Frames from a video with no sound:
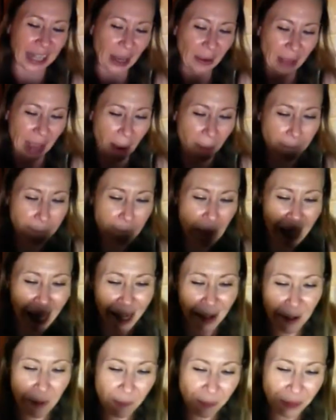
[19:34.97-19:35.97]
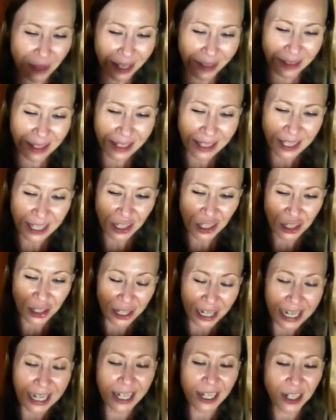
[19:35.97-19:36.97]
Okay. This
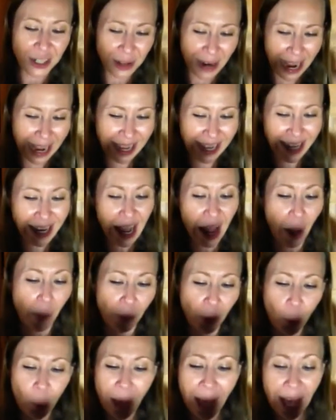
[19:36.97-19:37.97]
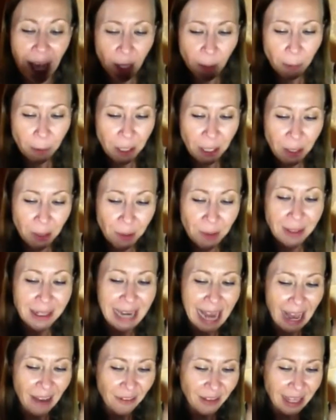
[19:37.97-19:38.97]
tree dryad will help you
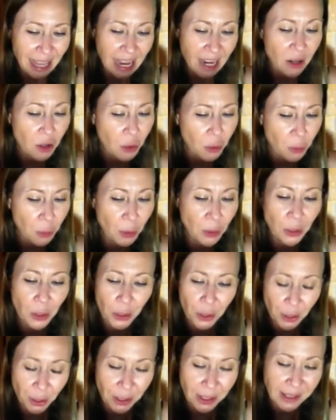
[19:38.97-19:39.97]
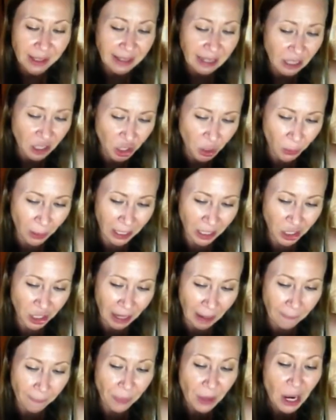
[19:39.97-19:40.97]
navigate through your current
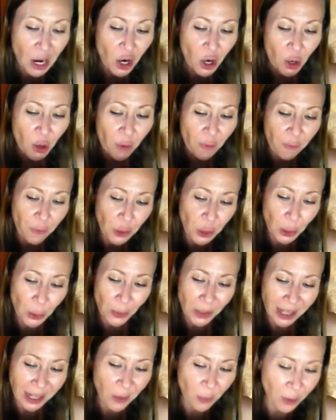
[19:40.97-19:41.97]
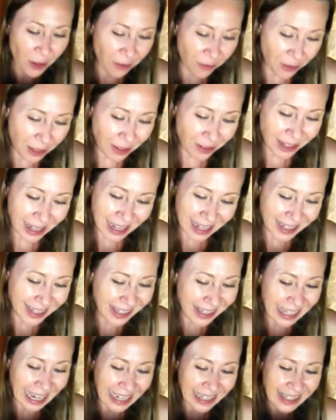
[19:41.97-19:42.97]
situation. Her flute can reveal
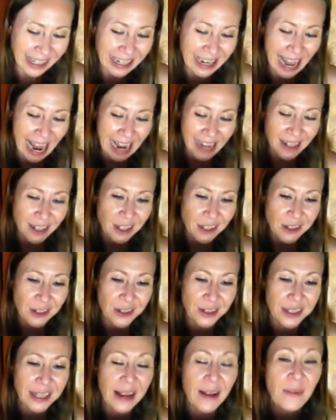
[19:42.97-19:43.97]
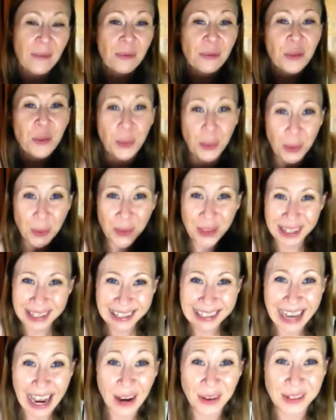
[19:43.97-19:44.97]
insights and answers through the
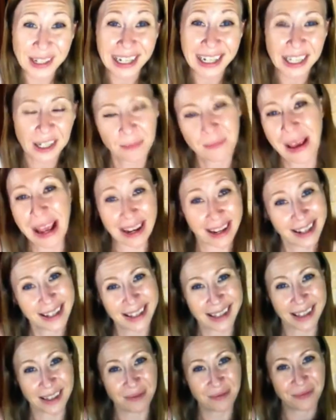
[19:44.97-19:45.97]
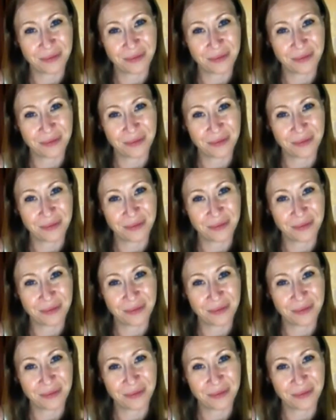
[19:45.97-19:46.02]
sound it makes.